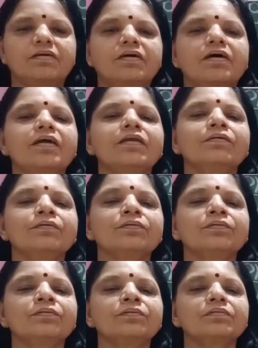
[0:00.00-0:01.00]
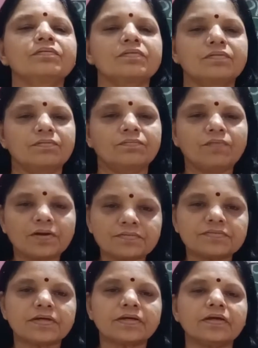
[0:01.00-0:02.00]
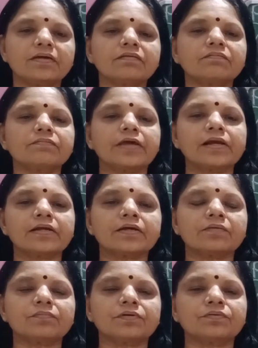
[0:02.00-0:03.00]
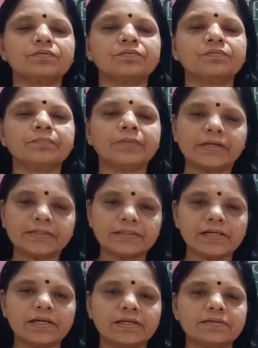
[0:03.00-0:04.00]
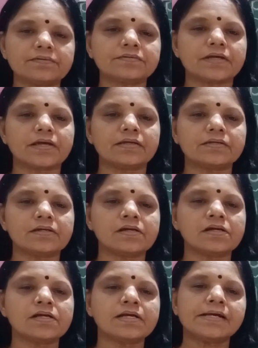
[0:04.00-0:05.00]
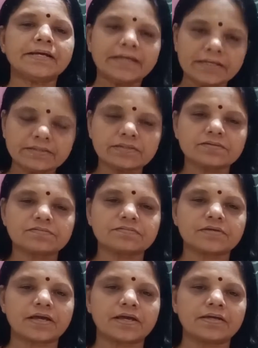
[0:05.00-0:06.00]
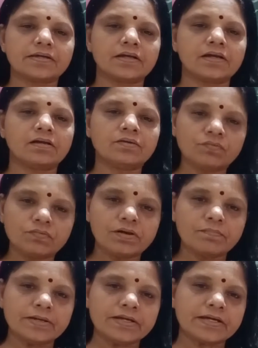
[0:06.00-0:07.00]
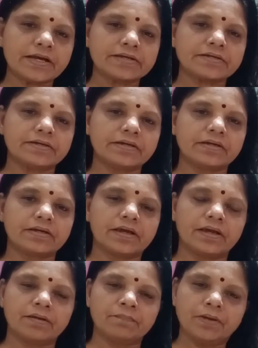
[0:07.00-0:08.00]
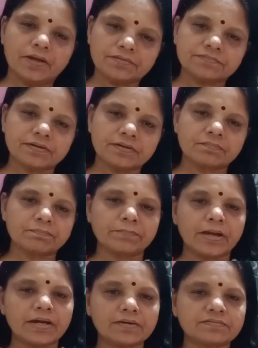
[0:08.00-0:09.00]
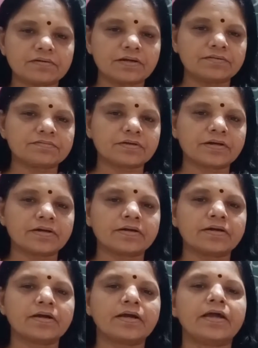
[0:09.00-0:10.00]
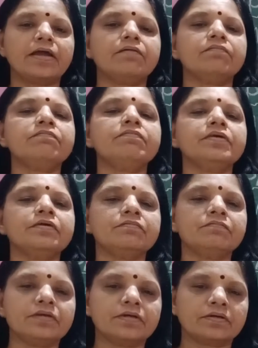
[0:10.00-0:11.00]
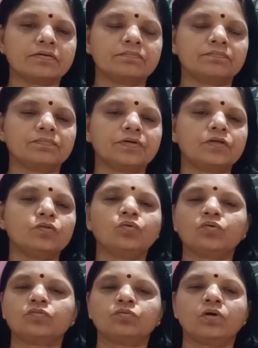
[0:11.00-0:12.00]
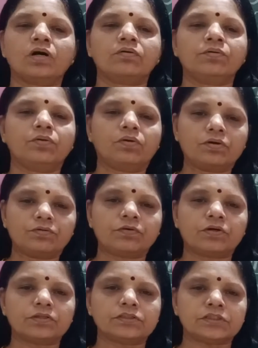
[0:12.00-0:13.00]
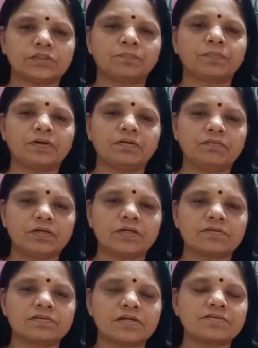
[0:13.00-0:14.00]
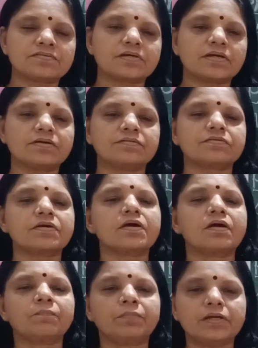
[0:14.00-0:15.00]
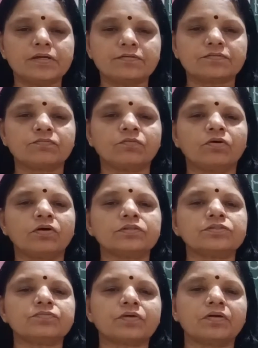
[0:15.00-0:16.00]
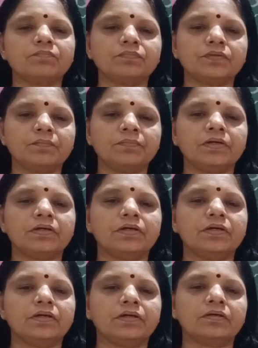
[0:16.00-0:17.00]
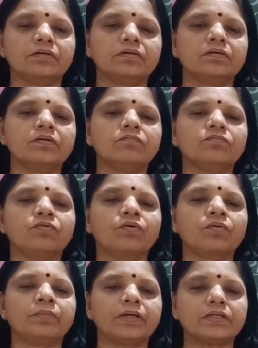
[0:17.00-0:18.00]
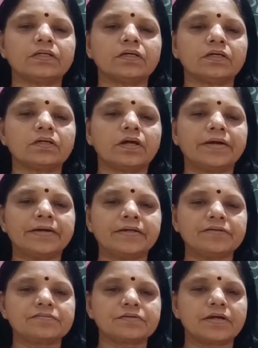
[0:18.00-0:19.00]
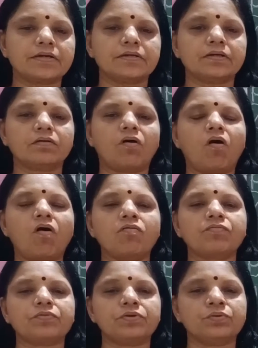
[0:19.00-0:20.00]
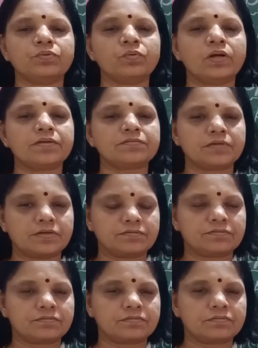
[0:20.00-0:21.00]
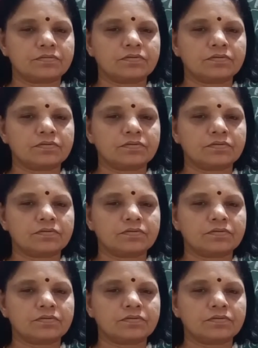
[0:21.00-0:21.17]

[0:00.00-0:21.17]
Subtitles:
Hello, once again welcome to Mathline channel. In this channel you will be getting a basic maths lesson every week. Those who have not watched the previous lessons, please watch from the beginning for better understanding of new lessons.